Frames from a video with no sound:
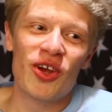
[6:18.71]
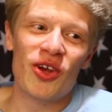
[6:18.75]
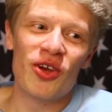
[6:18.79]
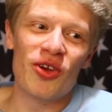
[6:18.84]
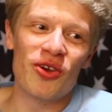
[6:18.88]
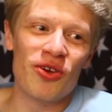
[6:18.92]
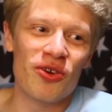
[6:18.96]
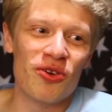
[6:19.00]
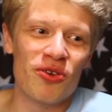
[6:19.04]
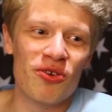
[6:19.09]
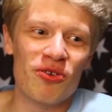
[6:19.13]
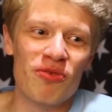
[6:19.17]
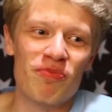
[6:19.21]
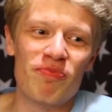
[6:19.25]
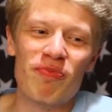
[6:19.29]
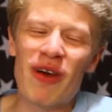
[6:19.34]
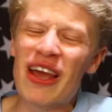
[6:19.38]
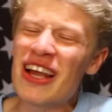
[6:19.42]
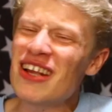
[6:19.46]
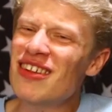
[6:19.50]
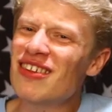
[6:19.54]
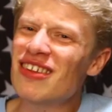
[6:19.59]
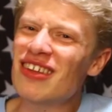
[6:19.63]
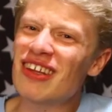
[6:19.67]
who
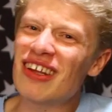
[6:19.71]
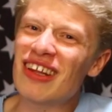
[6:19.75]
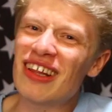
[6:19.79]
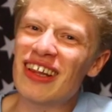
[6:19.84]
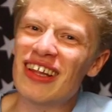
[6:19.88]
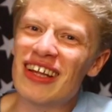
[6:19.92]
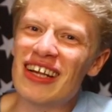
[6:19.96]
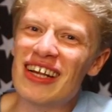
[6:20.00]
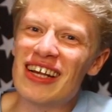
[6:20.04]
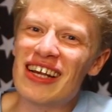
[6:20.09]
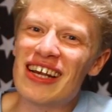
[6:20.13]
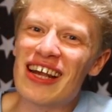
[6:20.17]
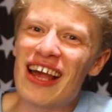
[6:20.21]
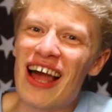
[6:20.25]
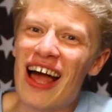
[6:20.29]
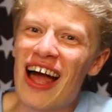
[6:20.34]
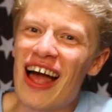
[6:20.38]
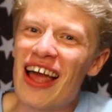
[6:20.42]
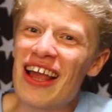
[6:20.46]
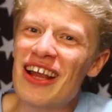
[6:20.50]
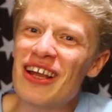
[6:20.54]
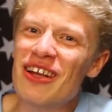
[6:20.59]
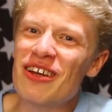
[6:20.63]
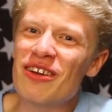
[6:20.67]
basically
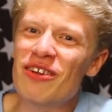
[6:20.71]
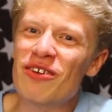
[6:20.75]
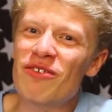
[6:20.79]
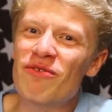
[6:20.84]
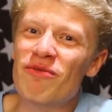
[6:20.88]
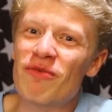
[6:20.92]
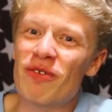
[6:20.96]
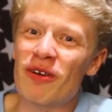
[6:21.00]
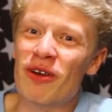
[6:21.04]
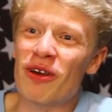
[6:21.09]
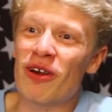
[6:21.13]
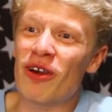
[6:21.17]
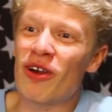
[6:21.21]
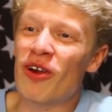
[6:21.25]
kind of